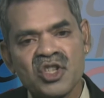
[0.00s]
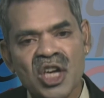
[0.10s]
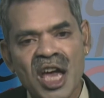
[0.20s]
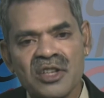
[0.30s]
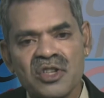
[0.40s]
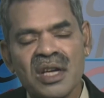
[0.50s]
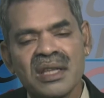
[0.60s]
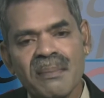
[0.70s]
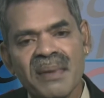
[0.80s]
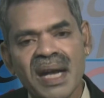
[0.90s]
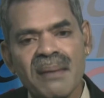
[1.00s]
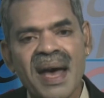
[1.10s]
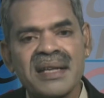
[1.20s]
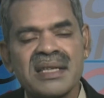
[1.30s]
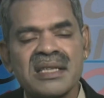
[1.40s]
changed. The medium
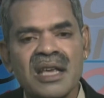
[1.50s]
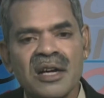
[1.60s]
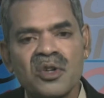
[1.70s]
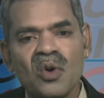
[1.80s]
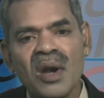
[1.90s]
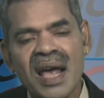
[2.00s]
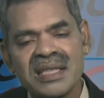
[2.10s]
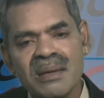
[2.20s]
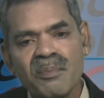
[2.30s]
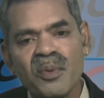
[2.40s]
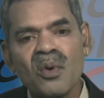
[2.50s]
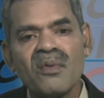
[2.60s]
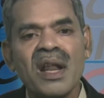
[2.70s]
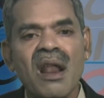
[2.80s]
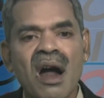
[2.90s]
access control has improved
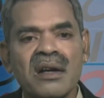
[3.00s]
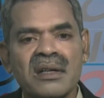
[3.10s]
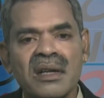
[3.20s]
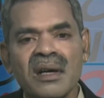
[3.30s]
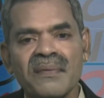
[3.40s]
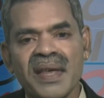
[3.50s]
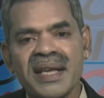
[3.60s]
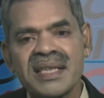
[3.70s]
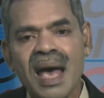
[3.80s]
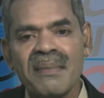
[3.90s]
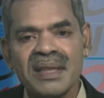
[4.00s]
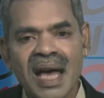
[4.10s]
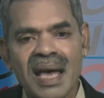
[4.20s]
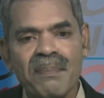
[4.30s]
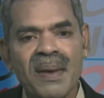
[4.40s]
a lot. They examine the
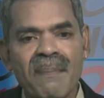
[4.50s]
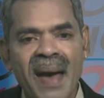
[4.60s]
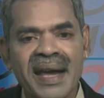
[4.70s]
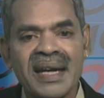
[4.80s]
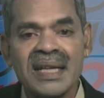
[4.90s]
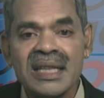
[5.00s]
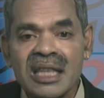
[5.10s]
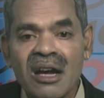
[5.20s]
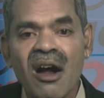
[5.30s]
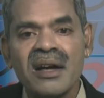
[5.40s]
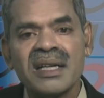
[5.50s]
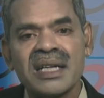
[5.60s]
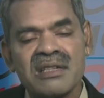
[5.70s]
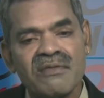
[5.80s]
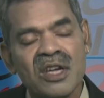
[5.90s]
IP packet in the
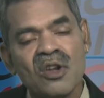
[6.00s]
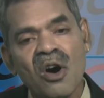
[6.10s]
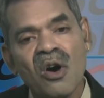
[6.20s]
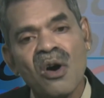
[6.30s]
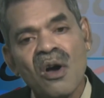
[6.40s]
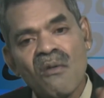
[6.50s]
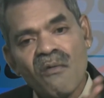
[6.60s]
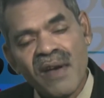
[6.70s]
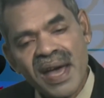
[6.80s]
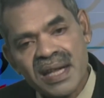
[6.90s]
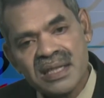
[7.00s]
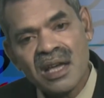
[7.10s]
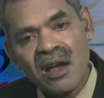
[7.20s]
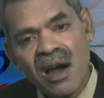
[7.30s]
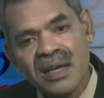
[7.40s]
context. We know where is
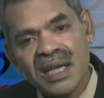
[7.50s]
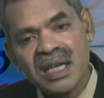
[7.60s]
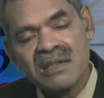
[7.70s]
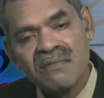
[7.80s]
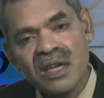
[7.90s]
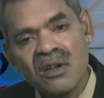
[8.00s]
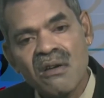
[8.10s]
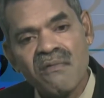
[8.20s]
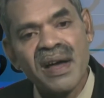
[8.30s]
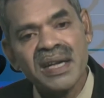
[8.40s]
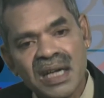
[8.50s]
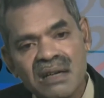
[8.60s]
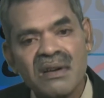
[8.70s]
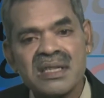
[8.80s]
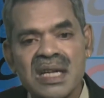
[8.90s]
the context, we know when it
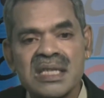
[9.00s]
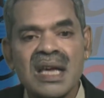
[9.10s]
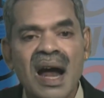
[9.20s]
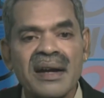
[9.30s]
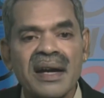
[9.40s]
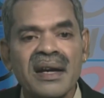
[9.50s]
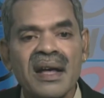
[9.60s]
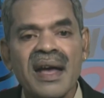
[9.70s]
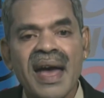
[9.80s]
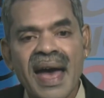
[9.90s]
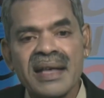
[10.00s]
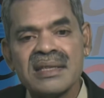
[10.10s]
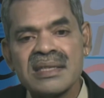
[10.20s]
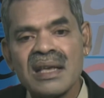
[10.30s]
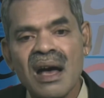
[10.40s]
was discarded,
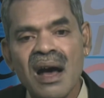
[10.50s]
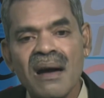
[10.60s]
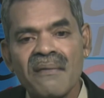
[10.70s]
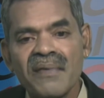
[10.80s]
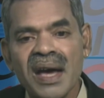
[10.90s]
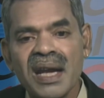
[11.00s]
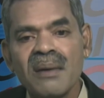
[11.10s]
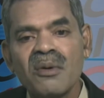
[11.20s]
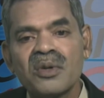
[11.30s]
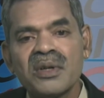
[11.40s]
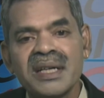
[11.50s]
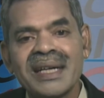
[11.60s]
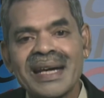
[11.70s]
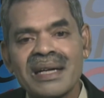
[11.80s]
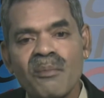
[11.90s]
hence we are able to
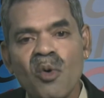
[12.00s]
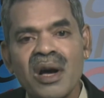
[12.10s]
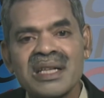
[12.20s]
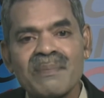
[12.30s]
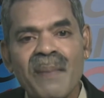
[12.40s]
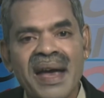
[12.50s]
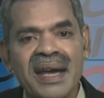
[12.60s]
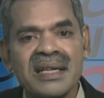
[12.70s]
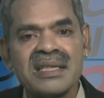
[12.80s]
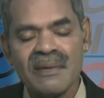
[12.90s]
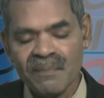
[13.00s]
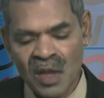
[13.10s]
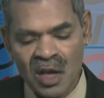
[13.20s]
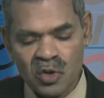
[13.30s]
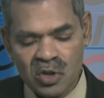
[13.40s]
detect bogus packets.
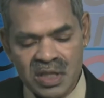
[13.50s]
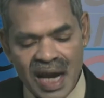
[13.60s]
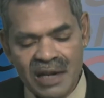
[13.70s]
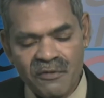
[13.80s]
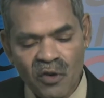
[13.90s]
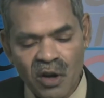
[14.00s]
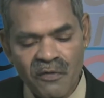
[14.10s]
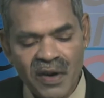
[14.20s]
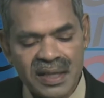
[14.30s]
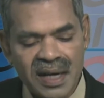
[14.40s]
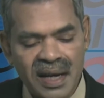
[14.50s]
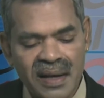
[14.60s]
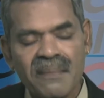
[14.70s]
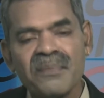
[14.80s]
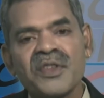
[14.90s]
So, stateful
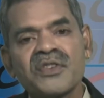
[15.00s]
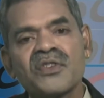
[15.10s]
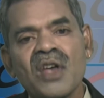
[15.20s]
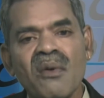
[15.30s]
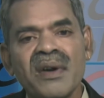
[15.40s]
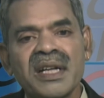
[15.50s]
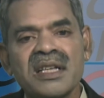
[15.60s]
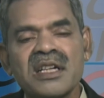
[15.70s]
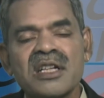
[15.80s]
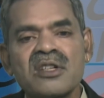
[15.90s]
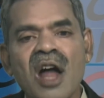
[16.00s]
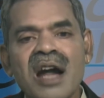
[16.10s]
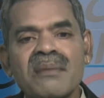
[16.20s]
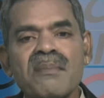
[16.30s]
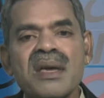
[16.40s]
filtering, this is how it is
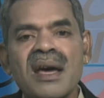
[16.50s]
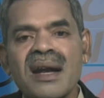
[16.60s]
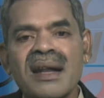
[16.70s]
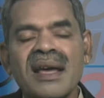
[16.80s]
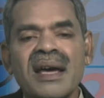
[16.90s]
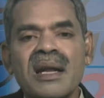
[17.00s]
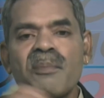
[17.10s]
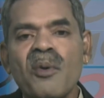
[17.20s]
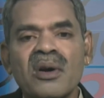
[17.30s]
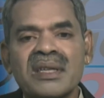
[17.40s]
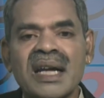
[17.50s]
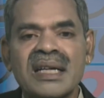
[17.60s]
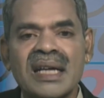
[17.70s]
not merely a report that